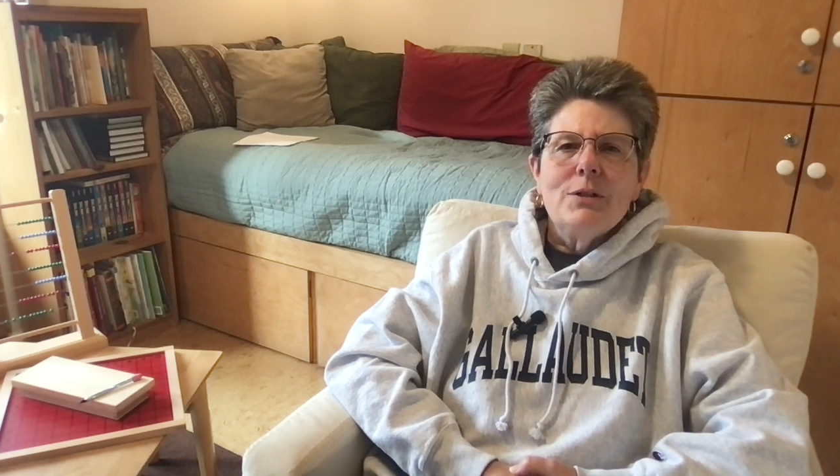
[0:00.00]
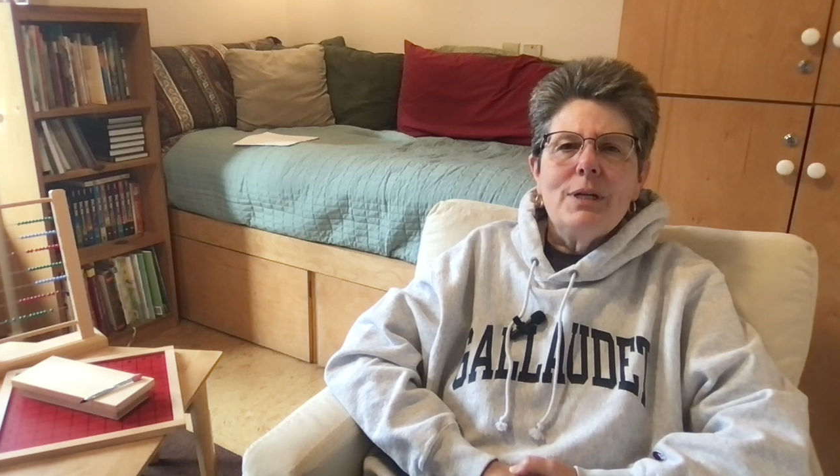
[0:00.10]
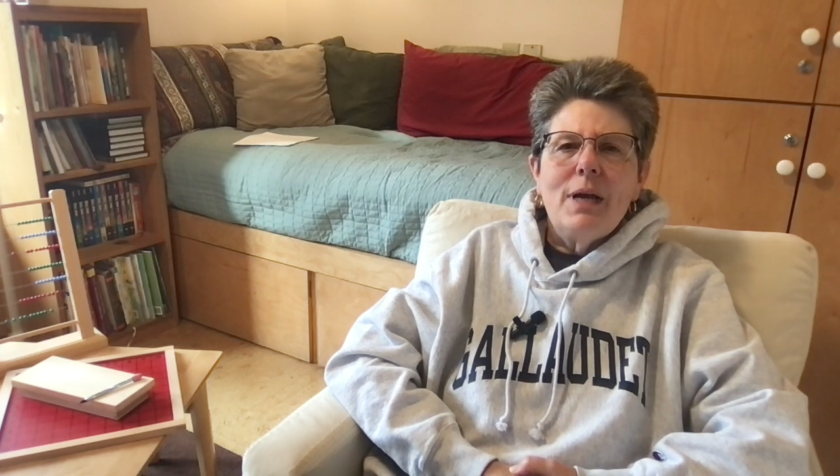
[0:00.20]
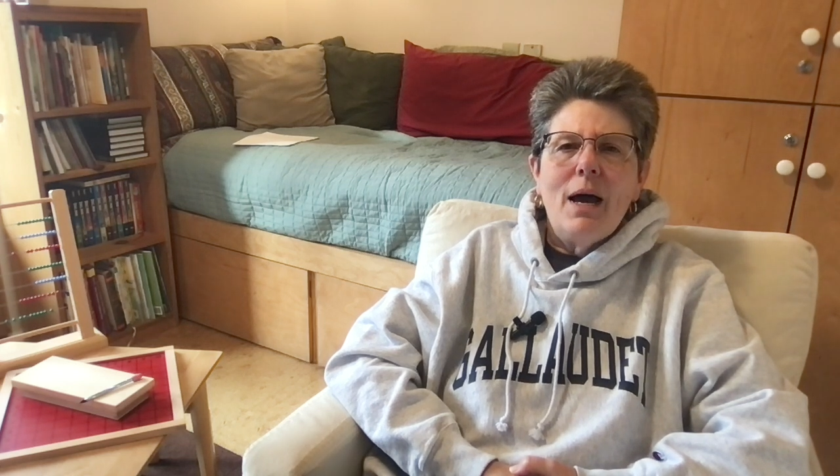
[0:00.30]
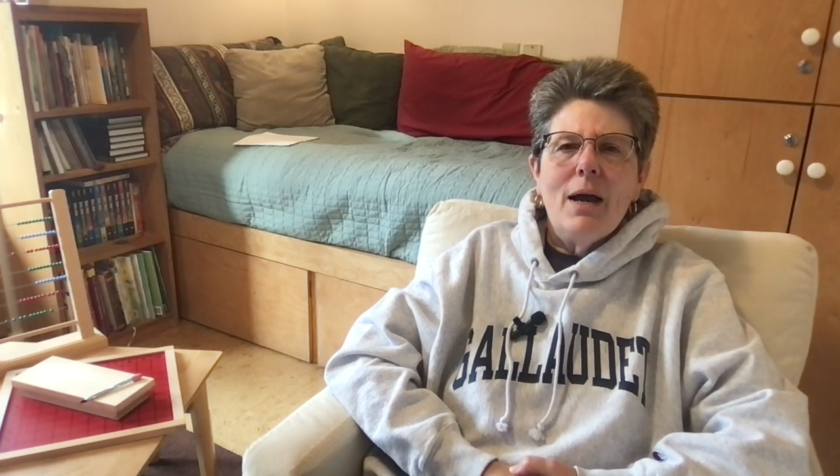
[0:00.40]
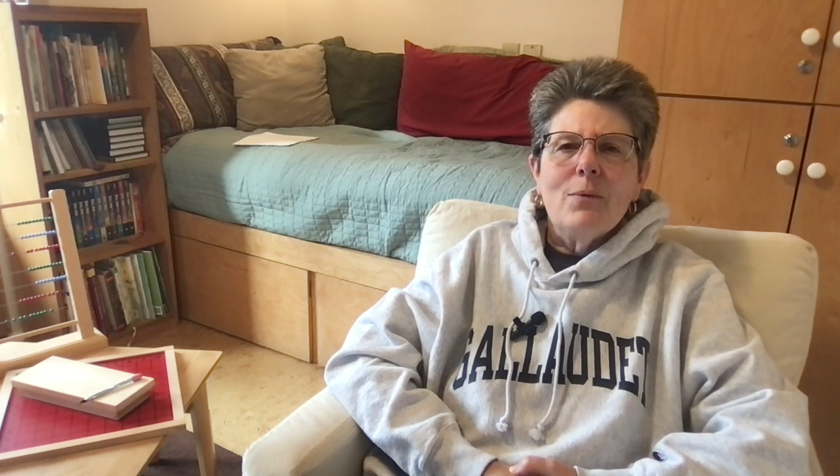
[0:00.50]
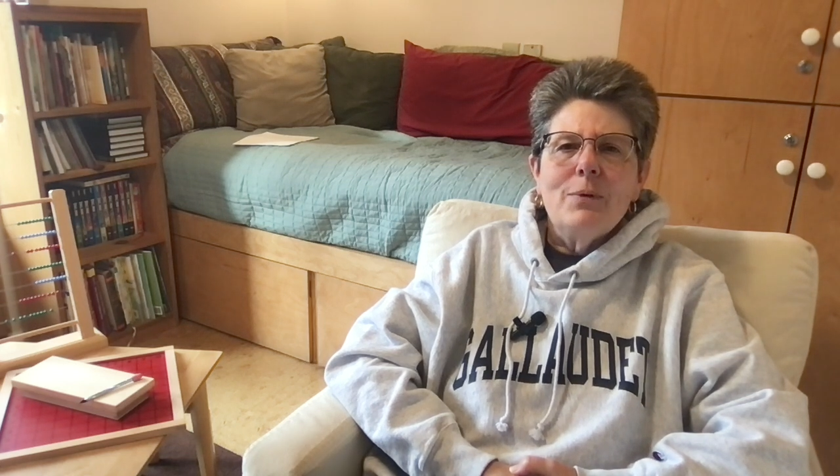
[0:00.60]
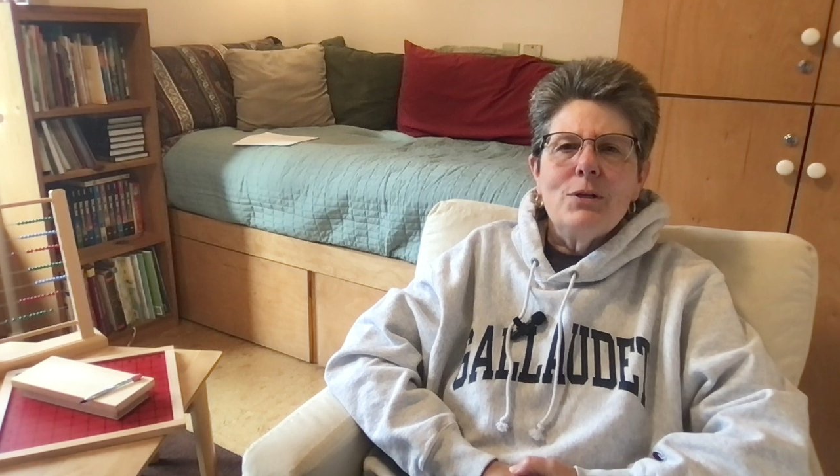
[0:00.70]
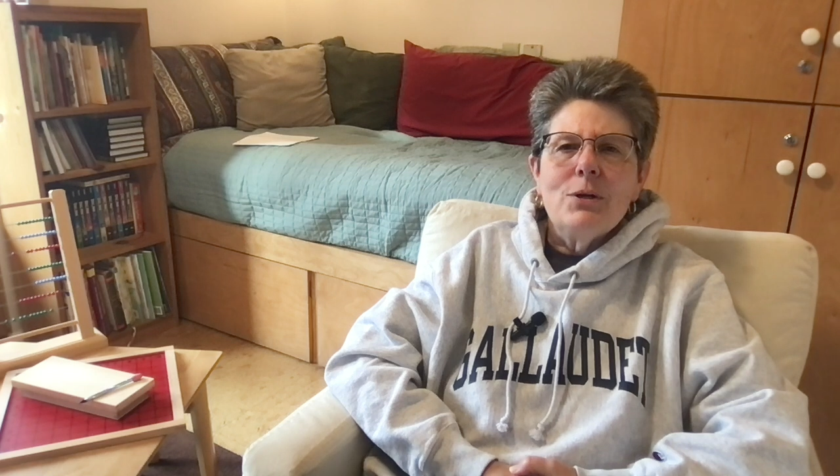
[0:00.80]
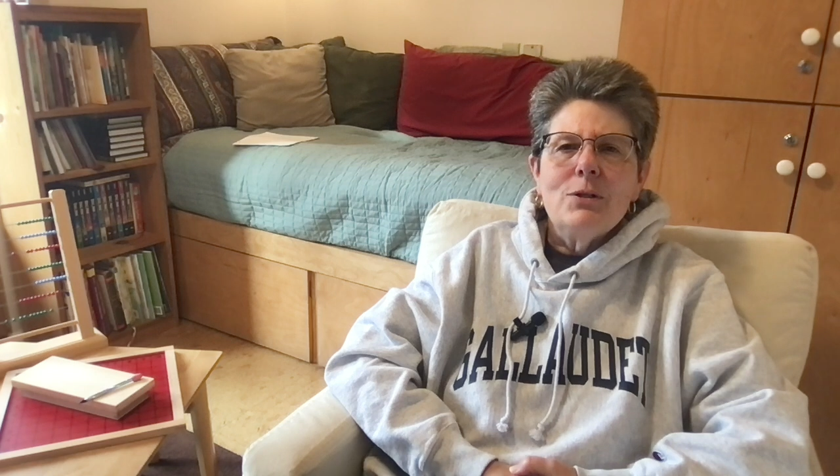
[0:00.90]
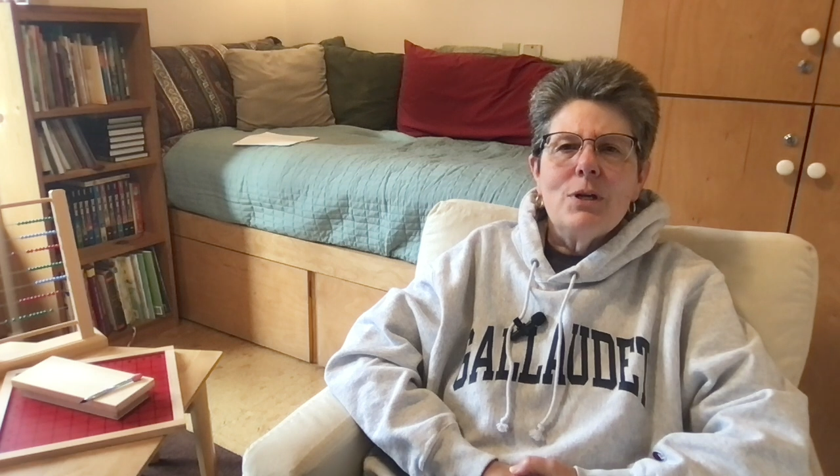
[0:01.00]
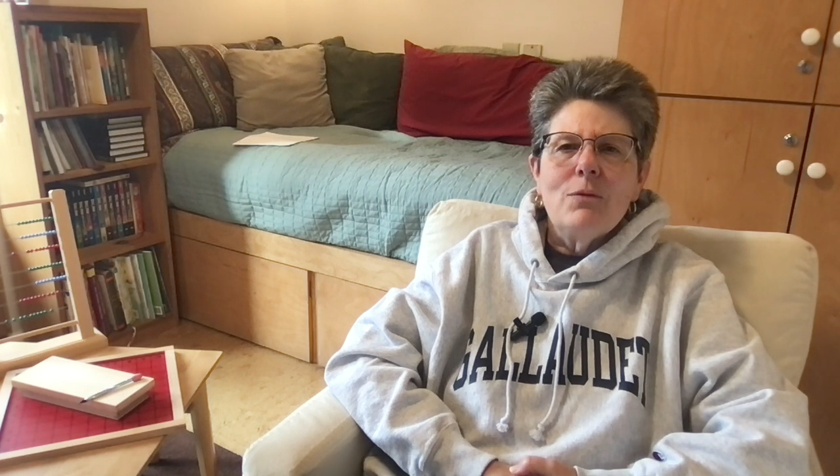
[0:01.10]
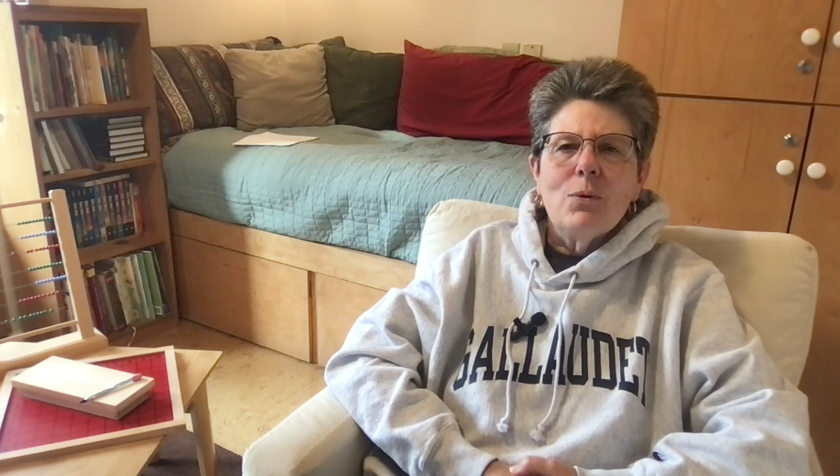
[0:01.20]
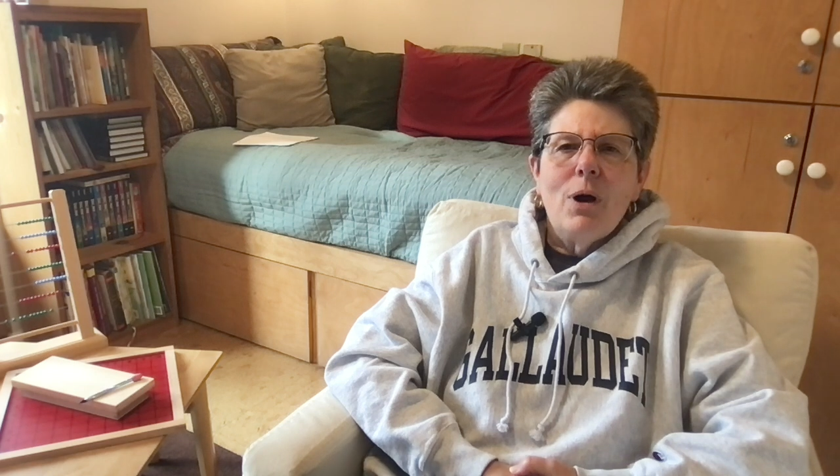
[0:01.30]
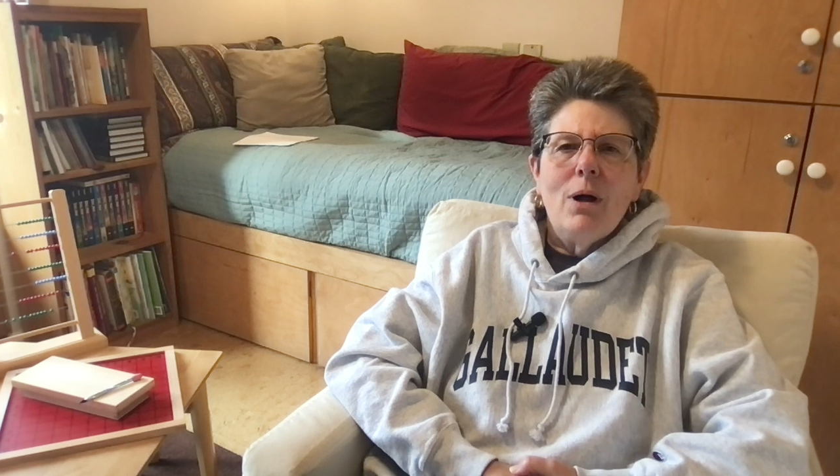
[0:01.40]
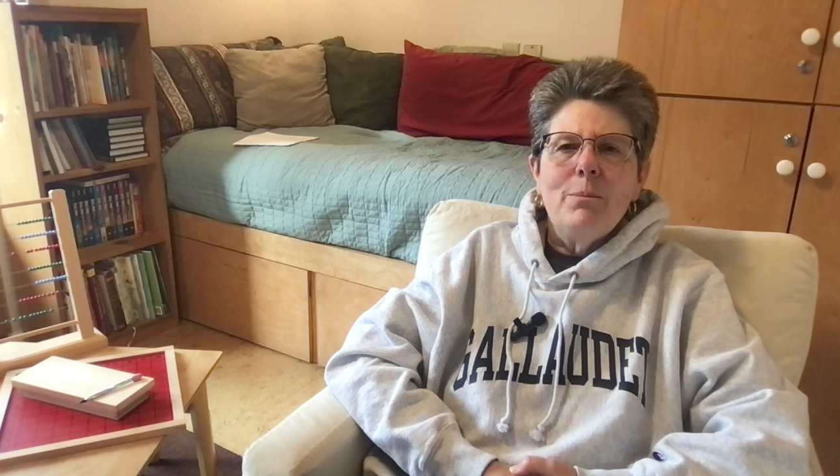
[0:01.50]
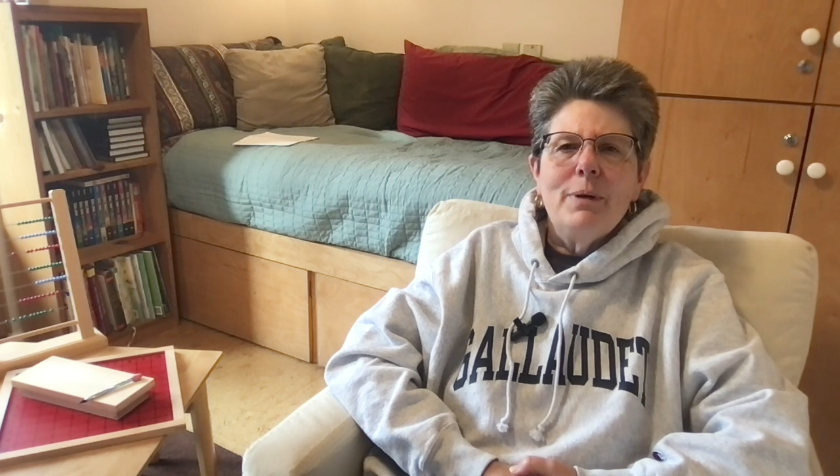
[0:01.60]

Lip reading: in higher returns overall,